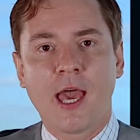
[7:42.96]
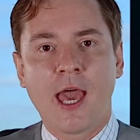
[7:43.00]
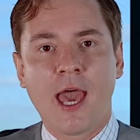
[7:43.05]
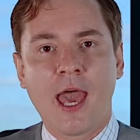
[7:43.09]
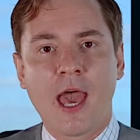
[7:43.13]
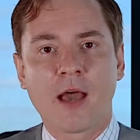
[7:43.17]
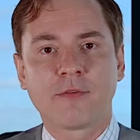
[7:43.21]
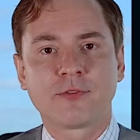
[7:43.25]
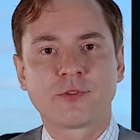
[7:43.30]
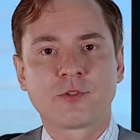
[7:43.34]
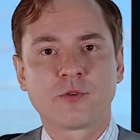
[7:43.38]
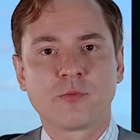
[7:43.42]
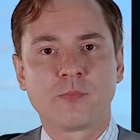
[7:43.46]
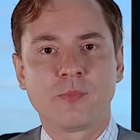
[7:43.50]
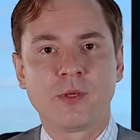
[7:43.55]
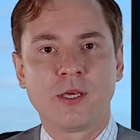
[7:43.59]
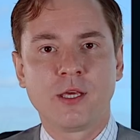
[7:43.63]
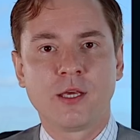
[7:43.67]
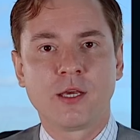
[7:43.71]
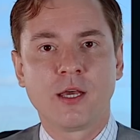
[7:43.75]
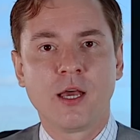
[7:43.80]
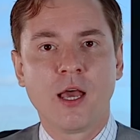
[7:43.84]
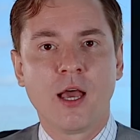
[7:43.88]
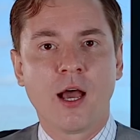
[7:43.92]
have to
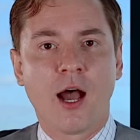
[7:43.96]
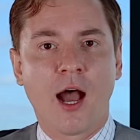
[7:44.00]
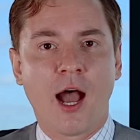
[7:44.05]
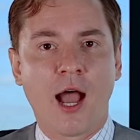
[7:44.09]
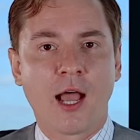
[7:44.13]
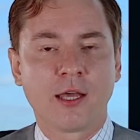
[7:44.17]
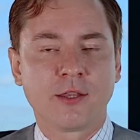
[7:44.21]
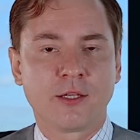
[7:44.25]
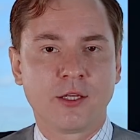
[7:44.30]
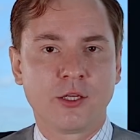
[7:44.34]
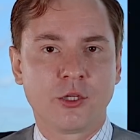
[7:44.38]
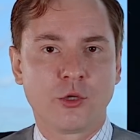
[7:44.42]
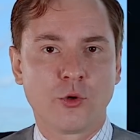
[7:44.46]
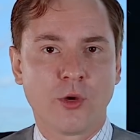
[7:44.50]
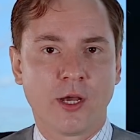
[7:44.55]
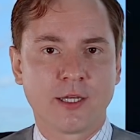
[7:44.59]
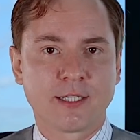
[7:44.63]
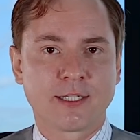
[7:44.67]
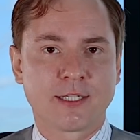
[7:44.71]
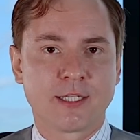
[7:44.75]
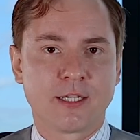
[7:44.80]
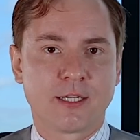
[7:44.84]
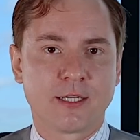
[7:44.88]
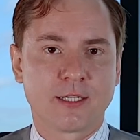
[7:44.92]
be either
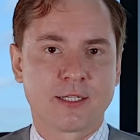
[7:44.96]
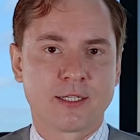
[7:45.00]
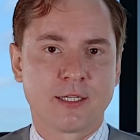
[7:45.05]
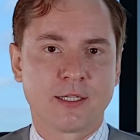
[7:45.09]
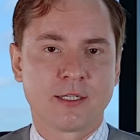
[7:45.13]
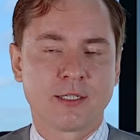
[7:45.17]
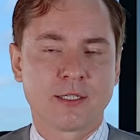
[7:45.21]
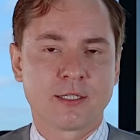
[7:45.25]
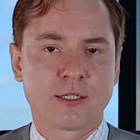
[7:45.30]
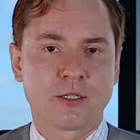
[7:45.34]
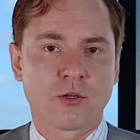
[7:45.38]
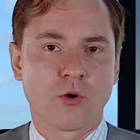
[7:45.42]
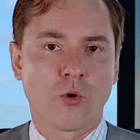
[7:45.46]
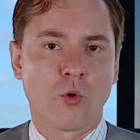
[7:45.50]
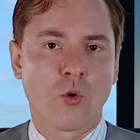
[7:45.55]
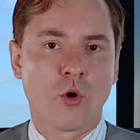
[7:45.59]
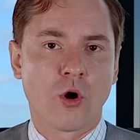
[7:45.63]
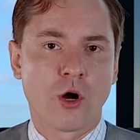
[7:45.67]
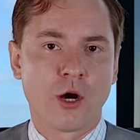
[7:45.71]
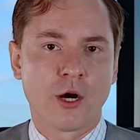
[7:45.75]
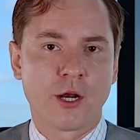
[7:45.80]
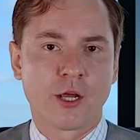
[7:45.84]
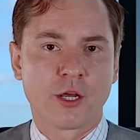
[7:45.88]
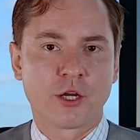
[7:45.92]
US citizens
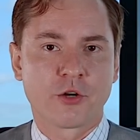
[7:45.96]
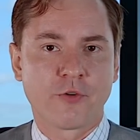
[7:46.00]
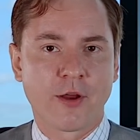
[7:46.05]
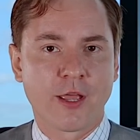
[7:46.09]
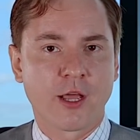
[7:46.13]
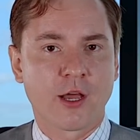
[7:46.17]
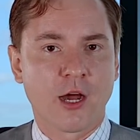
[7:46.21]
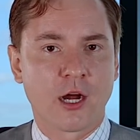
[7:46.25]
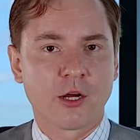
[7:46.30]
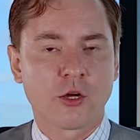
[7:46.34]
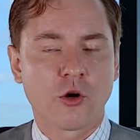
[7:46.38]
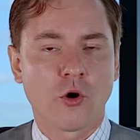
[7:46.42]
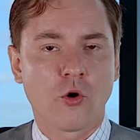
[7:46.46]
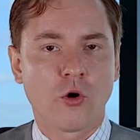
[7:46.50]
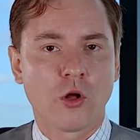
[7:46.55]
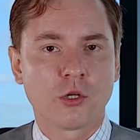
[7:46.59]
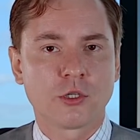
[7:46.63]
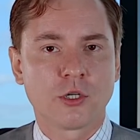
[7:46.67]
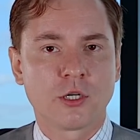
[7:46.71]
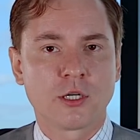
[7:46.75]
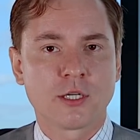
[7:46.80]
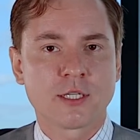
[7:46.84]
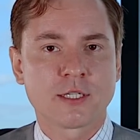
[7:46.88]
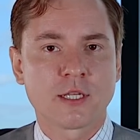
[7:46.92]
or green card
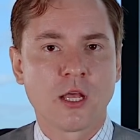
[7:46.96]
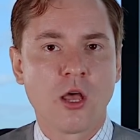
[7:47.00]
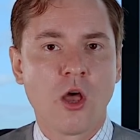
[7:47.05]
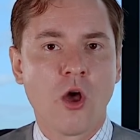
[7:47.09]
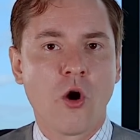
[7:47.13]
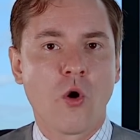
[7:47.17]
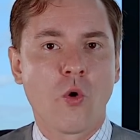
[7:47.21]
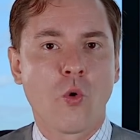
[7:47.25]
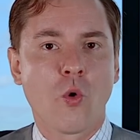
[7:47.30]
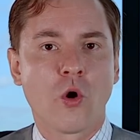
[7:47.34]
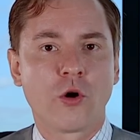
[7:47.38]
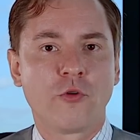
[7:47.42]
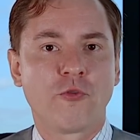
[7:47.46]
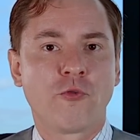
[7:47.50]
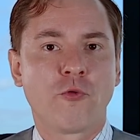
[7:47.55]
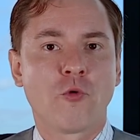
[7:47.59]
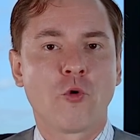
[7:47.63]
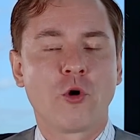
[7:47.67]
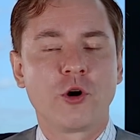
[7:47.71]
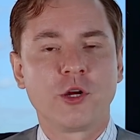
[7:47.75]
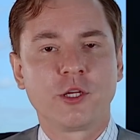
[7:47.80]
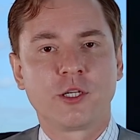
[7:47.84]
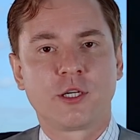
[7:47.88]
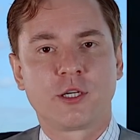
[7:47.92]
holders or
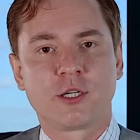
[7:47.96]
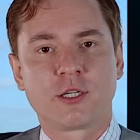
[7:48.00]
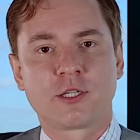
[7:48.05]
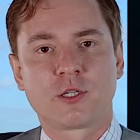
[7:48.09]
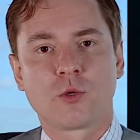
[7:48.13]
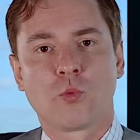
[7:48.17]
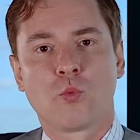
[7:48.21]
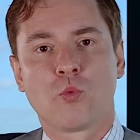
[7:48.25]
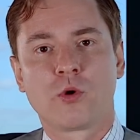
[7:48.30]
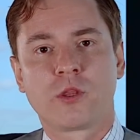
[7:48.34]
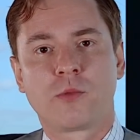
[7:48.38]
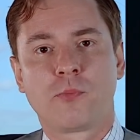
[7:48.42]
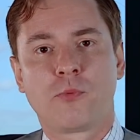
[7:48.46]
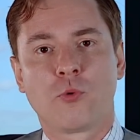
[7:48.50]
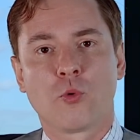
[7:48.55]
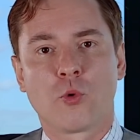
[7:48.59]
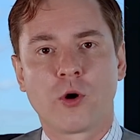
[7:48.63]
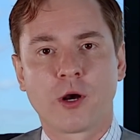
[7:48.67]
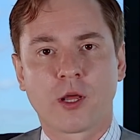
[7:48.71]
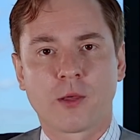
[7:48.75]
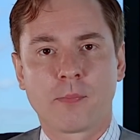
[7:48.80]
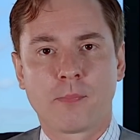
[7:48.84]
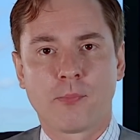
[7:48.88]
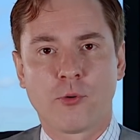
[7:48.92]
foreigners with
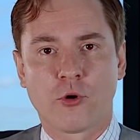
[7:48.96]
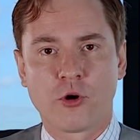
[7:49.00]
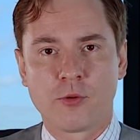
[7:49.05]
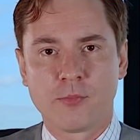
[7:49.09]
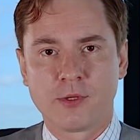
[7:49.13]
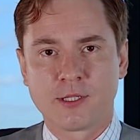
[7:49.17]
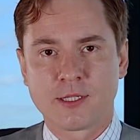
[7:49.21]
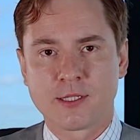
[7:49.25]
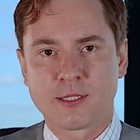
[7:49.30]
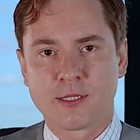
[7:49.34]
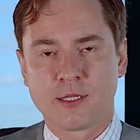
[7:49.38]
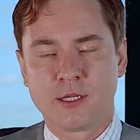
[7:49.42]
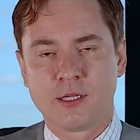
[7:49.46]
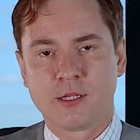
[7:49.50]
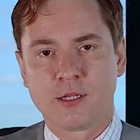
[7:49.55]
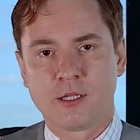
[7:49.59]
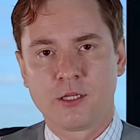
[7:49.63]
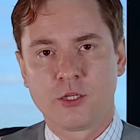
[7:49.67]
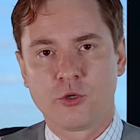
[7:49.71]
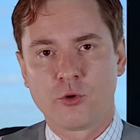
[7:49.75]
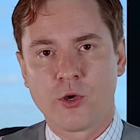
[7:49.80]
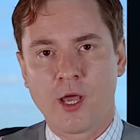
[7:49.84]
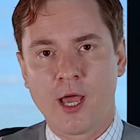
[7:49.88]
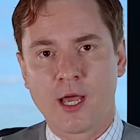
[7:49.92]
work permits in
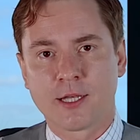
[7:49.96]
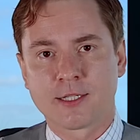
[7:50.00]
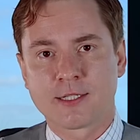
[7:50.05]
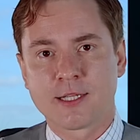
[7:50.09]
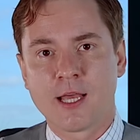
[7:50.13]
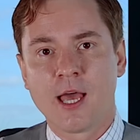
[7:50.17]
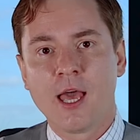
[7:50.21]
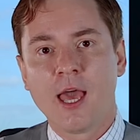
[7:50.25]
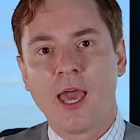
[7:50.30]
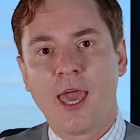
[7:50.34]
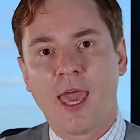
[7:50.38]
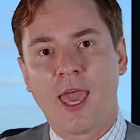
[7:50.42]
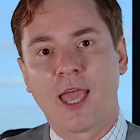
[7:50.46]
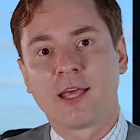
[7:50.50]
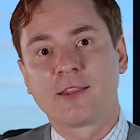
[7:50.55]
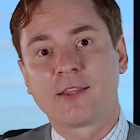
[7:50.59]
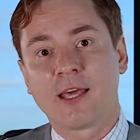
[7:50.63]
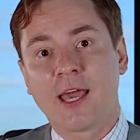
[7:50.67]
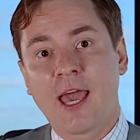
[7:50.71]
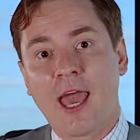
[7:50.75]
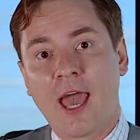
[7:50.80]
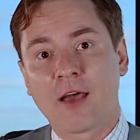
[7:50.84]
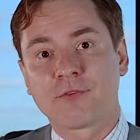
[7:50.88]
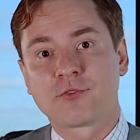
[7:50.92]
the US, and
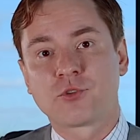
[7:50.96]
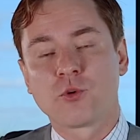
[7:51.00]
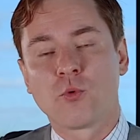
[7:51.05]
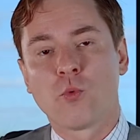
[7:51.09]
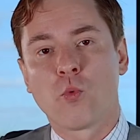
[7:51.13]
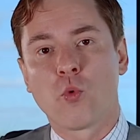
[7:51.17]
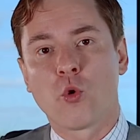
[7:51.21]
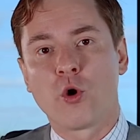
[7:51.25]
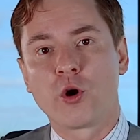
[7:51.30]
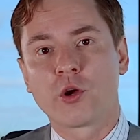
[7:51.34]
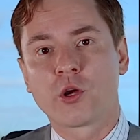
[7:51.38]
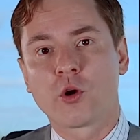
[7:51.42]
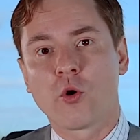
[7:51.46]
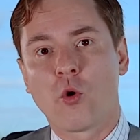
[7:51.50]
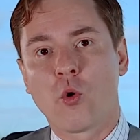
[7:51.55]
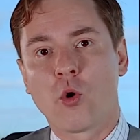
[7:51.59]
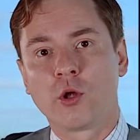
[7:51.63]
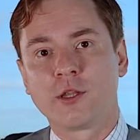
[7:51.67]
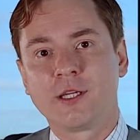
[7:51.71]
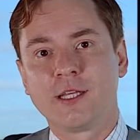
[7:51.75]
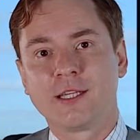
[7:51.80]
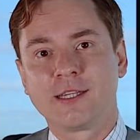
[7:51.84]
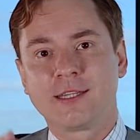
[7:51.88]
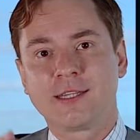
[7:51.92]
they have to work on